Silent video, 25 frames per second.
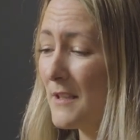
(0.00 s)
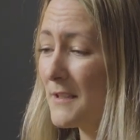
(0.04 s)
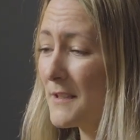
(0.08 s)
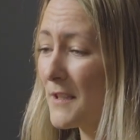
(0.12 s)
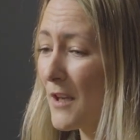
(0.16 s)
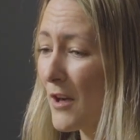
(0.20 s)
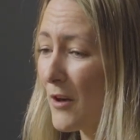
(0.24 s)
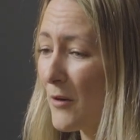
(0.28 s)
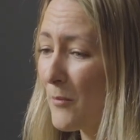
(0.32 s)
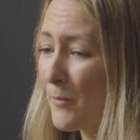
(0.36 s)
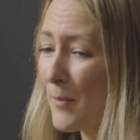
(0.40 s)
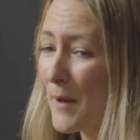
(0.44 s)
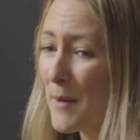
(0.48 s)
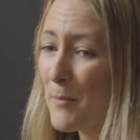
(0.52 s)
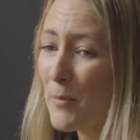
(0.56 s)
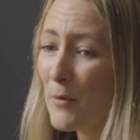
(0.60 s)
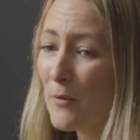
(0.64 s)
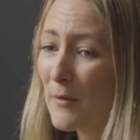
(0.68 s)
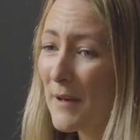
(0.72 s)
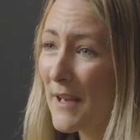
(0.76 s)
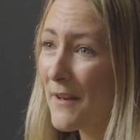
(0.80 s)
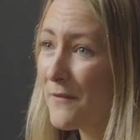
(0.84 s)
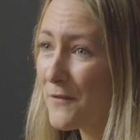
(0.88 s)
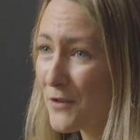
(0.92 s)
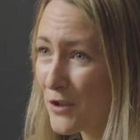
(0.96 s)
So
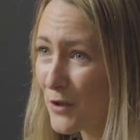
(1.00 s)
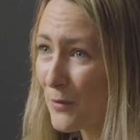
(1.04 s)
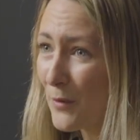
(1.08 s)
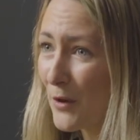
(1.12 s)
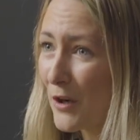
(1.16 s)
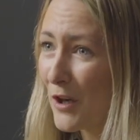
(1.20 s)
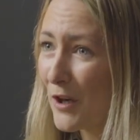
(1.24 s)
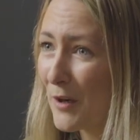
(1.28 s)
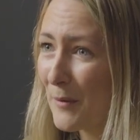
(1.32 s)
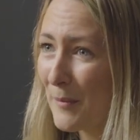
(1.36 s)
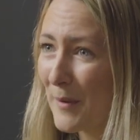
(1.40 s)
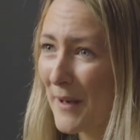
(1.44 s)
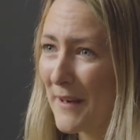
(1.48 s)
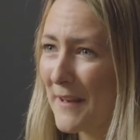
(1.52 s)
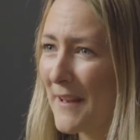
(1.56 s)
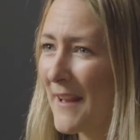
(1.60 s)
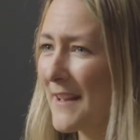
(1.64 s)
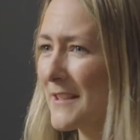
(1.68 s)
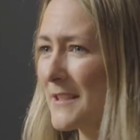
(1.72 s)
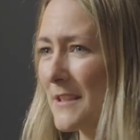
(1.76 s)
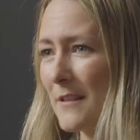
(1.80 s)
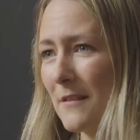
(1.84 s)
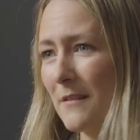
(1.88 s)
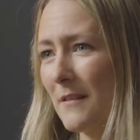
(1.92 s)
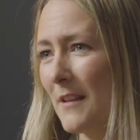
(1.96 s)
people lift you up. And
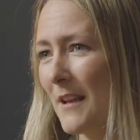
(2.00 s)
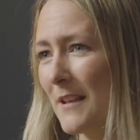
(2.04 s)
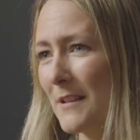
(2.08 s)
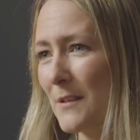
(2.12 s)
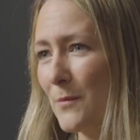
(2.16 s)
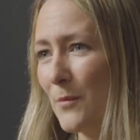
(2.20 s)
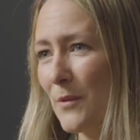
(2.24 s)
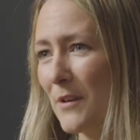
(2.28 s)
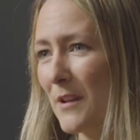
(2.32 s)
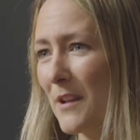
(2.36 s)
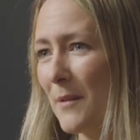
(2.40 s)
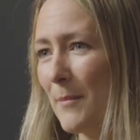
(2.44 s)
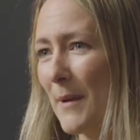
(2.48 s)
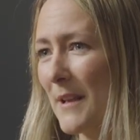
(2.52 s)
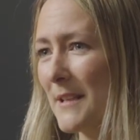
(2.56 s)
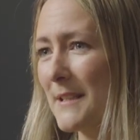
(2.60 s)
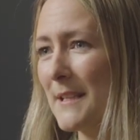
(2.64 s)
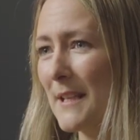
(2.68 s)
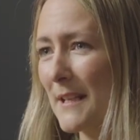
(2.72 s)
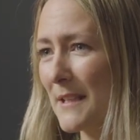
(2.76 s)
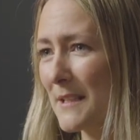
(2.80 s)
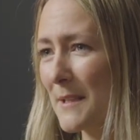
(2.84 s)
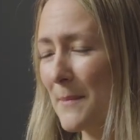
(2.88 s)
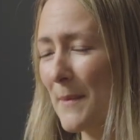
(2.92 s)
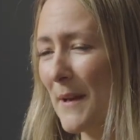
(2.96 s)
that's one of the best
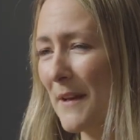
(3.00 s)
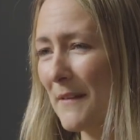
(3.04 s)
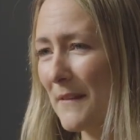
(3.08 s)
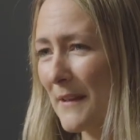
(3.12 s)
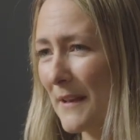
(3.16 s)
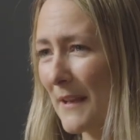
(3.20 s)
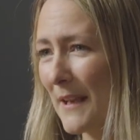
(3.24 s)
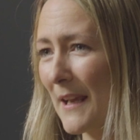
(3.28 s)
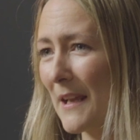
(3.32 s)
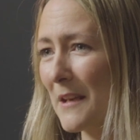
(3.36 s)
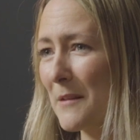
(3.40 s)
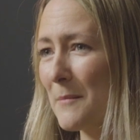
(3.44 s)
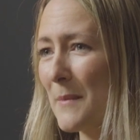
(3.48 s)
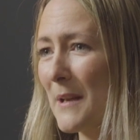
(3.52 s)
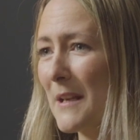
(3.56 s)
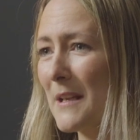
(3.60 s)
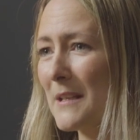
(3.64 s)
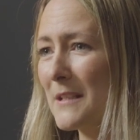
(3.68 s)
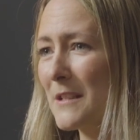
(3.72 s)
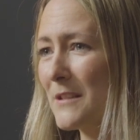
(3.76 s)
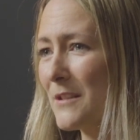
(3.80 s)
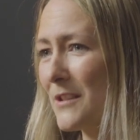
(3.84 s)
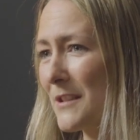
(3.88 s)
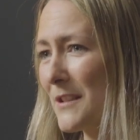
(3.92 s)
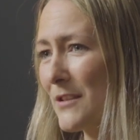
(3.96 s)
things about the academy.
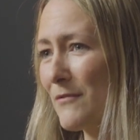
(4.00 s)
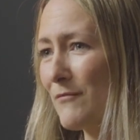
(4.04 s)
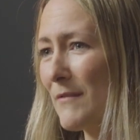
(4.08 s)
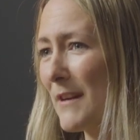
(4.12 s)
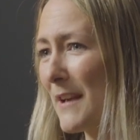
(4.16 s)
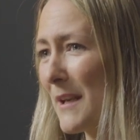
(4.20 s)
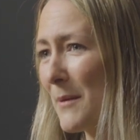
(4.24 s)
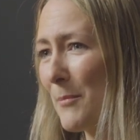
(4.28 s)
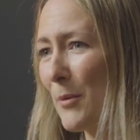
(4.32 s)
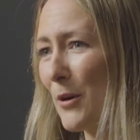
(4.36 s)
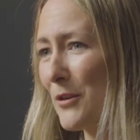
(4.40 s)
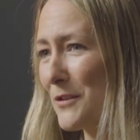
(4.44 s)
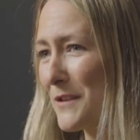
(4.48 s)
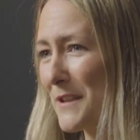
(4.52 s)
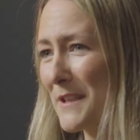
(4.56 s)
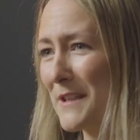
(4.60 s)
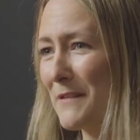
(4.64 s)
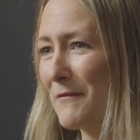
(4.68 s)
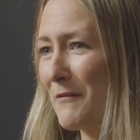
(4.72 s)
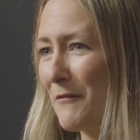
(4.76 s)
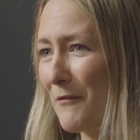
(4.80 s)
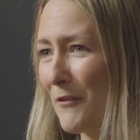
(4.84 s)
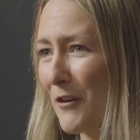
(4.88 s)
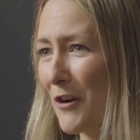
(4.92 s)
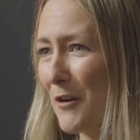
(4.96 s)
It's just a really
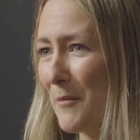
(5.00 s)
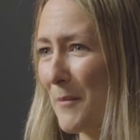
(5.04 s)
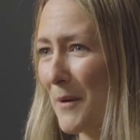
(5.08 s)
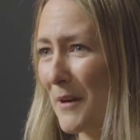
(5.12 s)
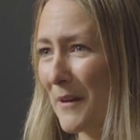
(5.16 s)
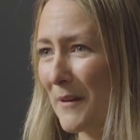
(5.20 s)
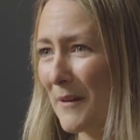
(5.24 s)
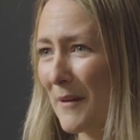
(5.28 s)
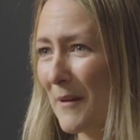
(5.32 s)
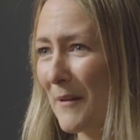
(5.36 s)
positive environment.